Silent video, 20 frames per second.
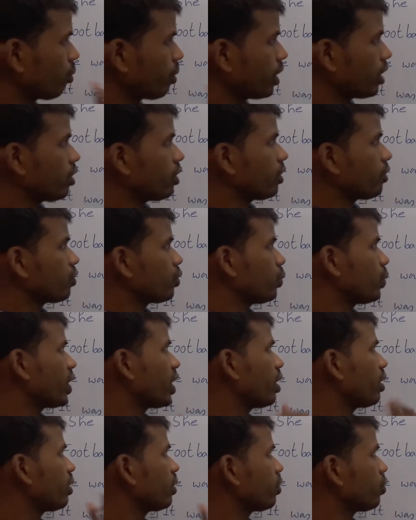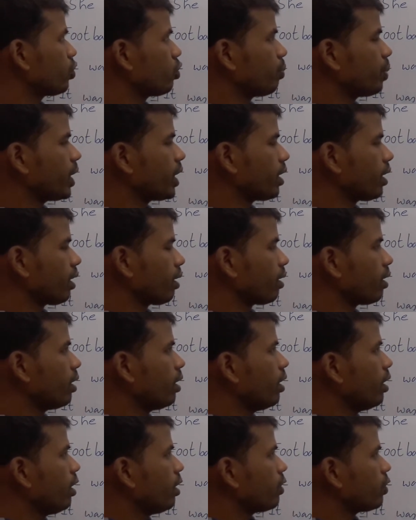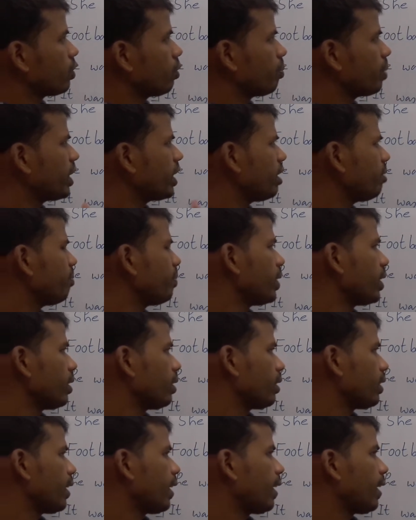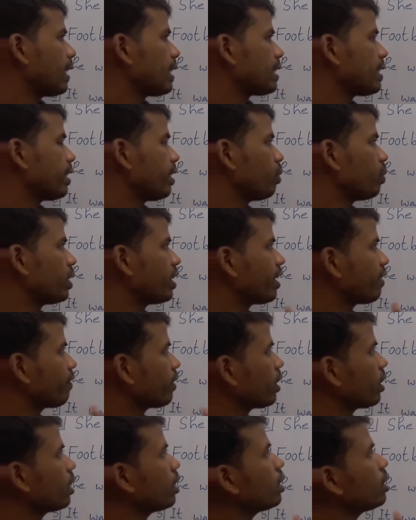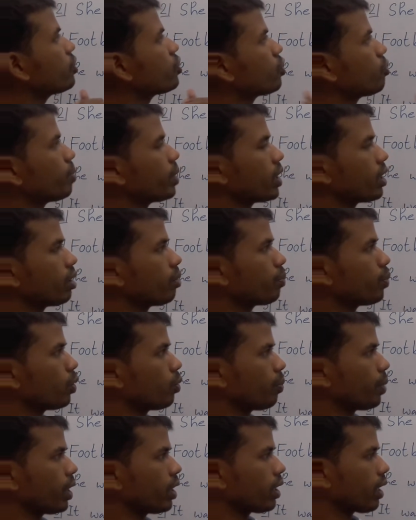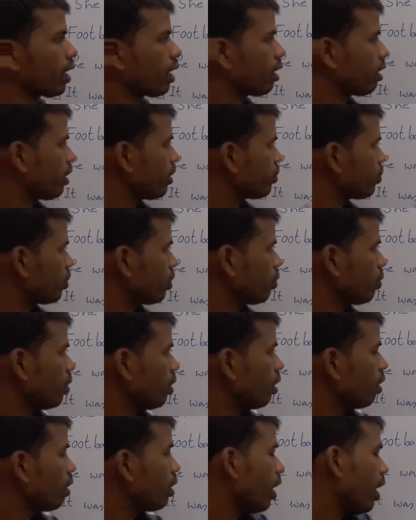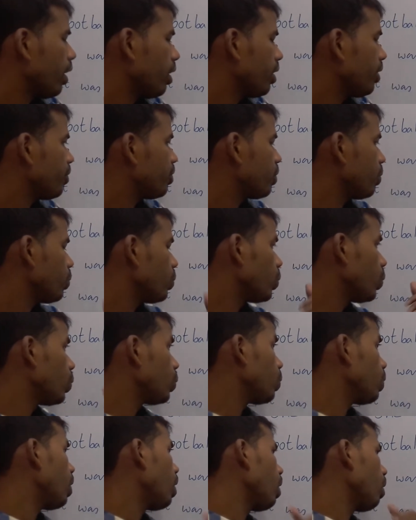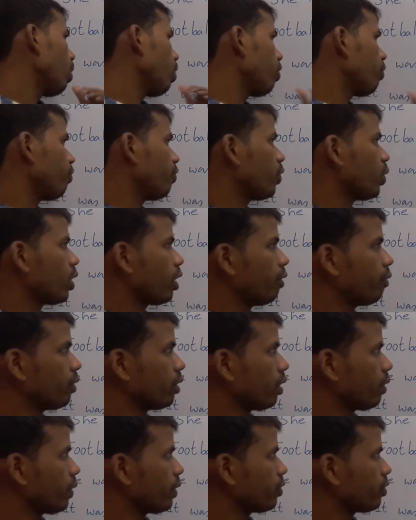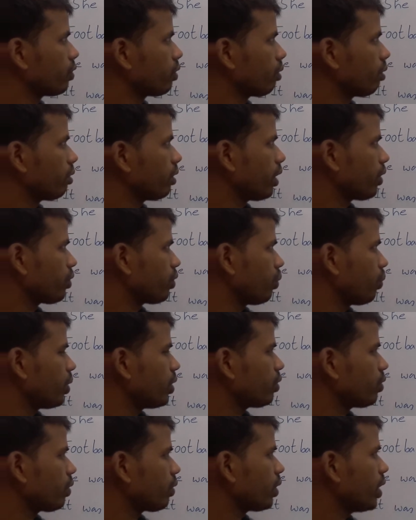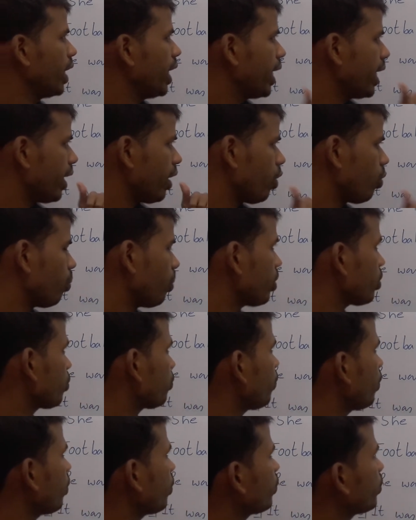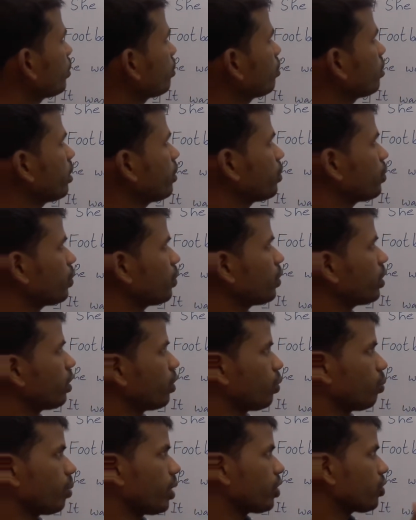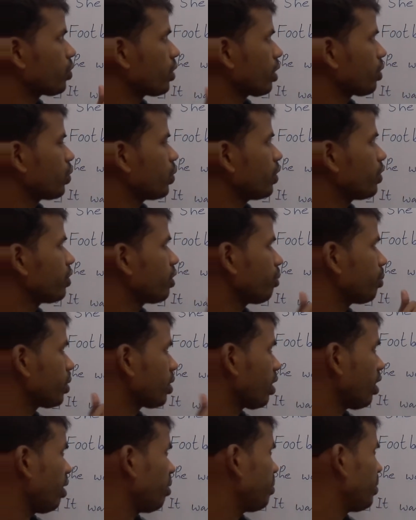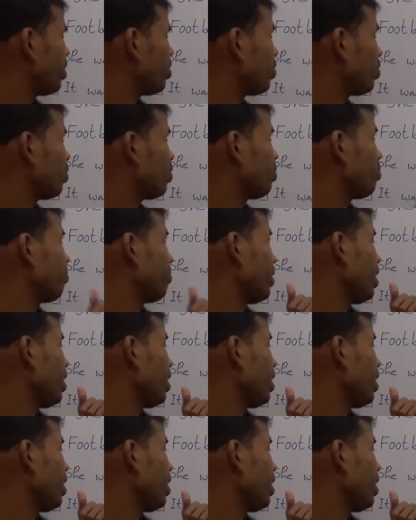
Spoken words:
many things regarding the speaking. So believe me that you will never learn speaking properly unless you know a lot of vocabulary. So that's the reason you must follow this lesson. You must actually subscribe this